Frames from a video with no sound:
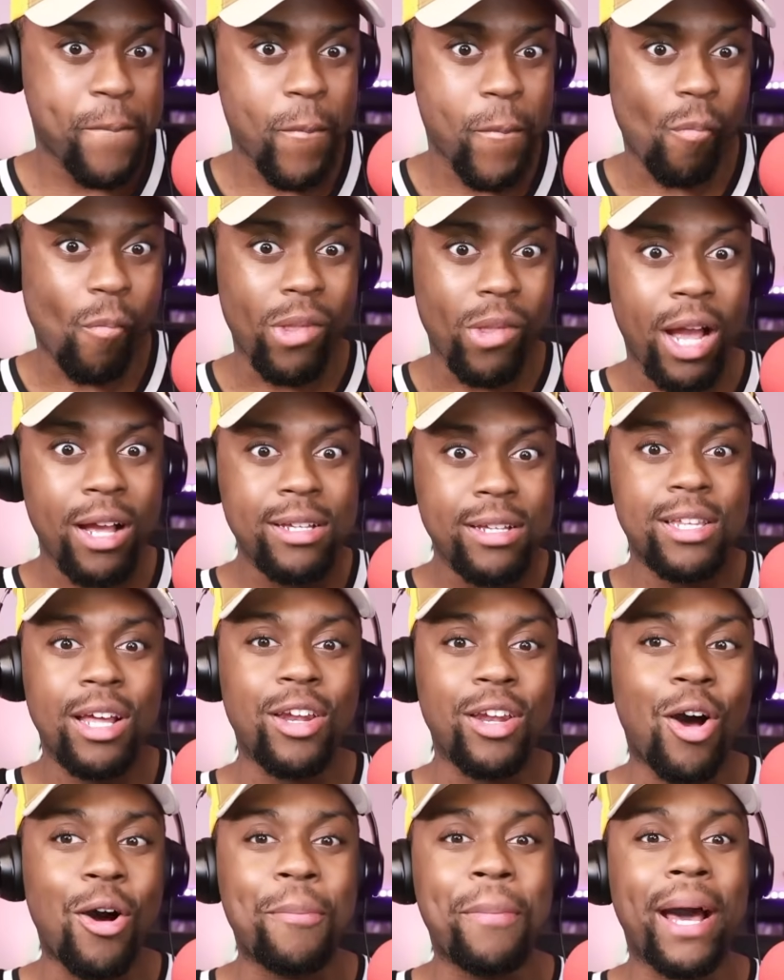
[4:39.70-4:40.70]
He's a
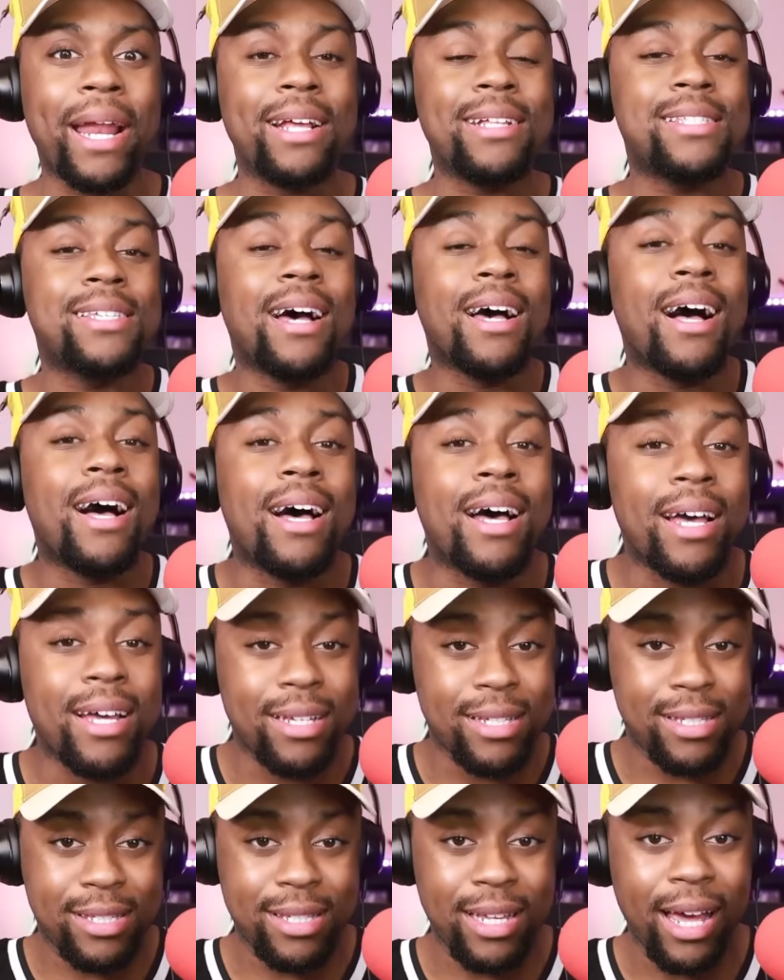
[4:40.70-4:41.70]
nobody to
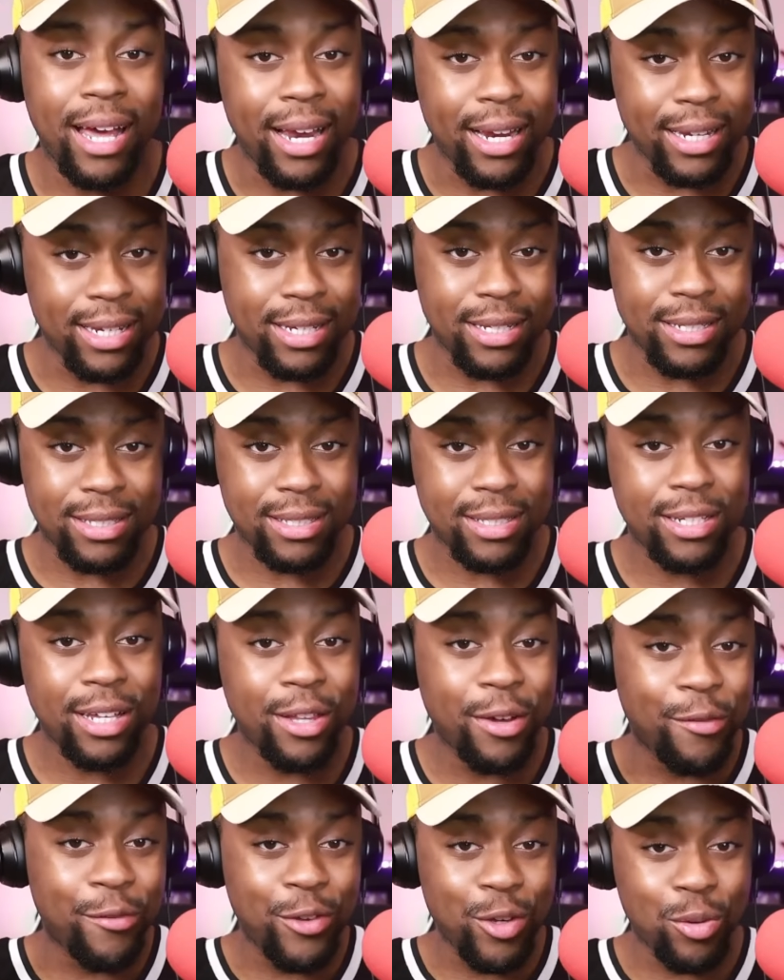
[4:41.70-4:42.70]
us, at least. To the
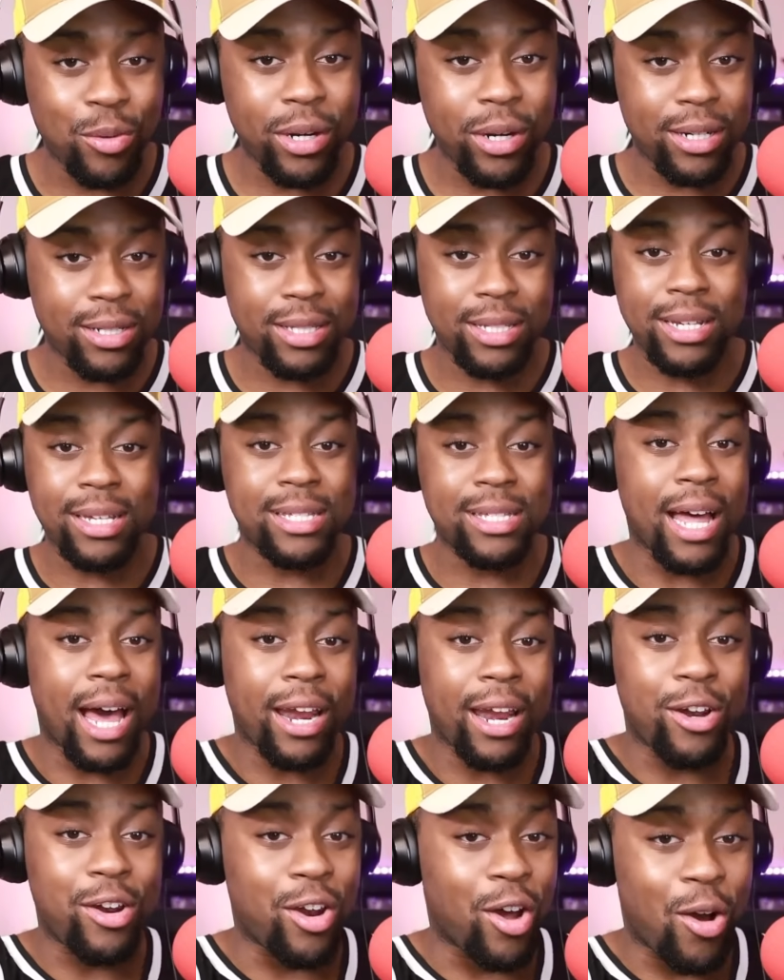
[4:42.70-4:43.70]
viewers, he's not a
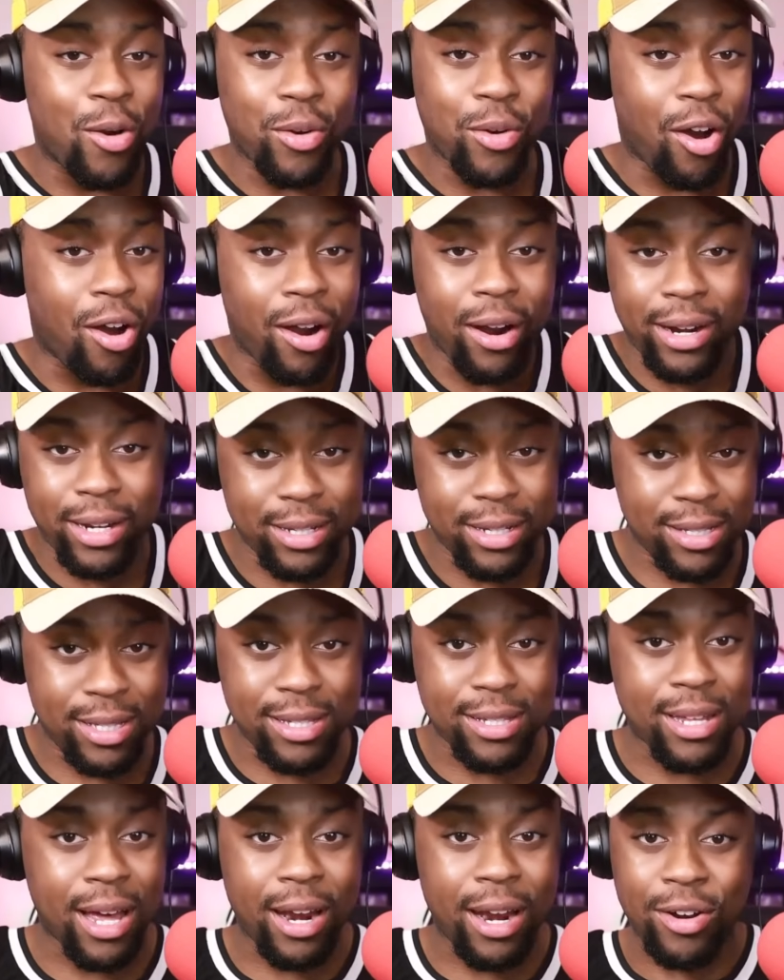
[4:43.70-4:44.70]
known artist. He's
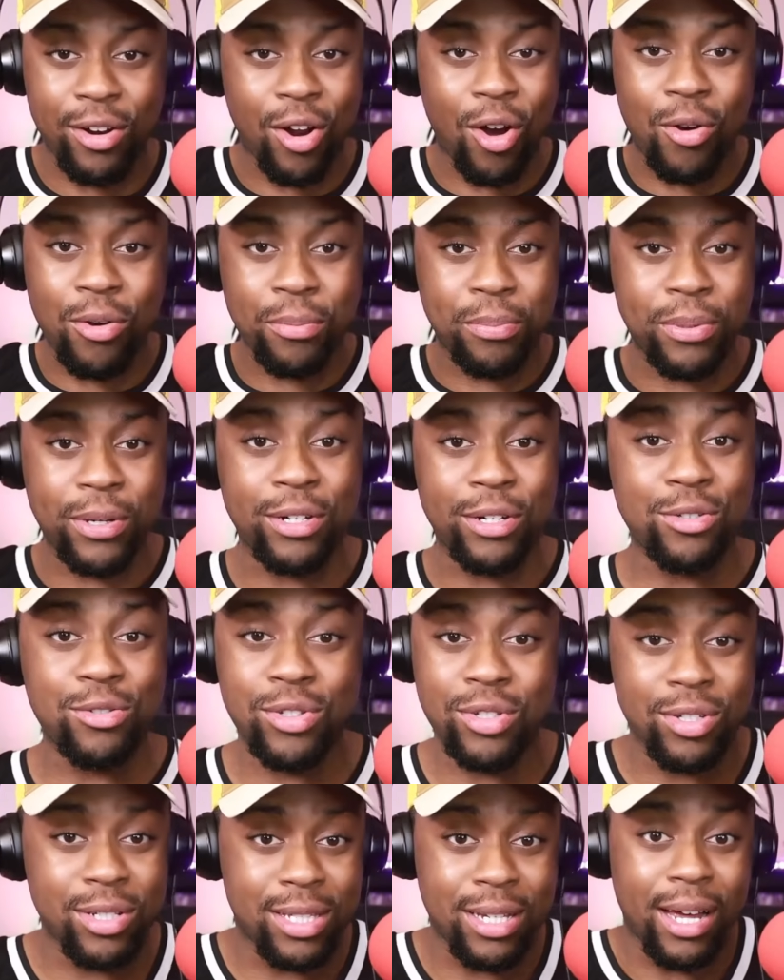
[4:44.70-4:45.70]
not a known producer
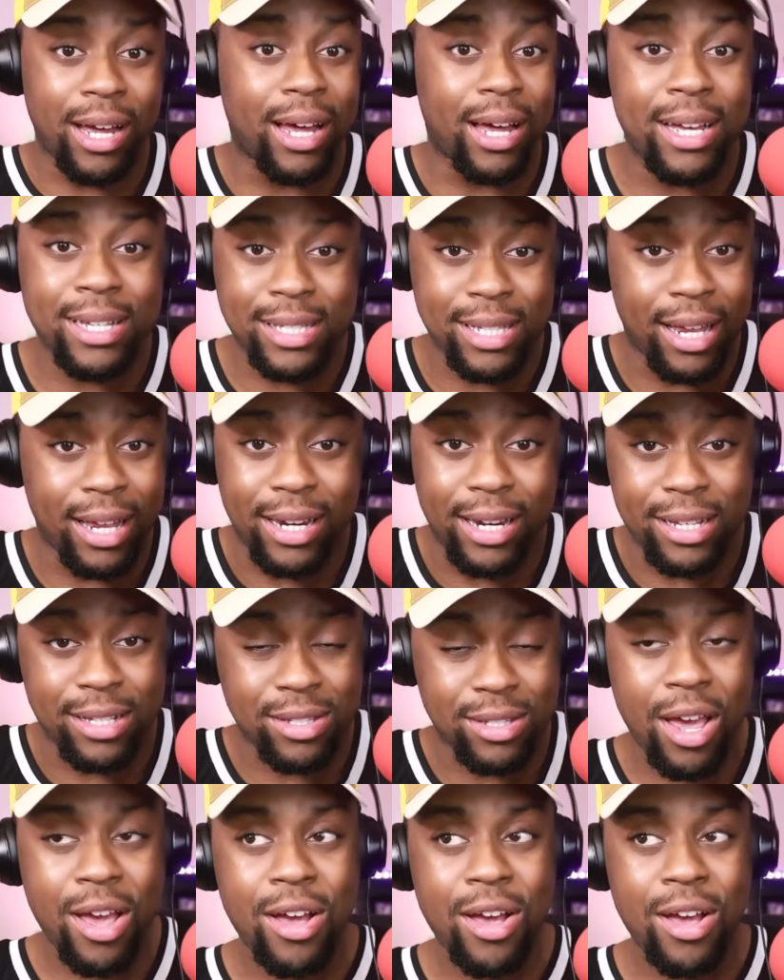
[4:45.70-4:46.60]
to us, at least.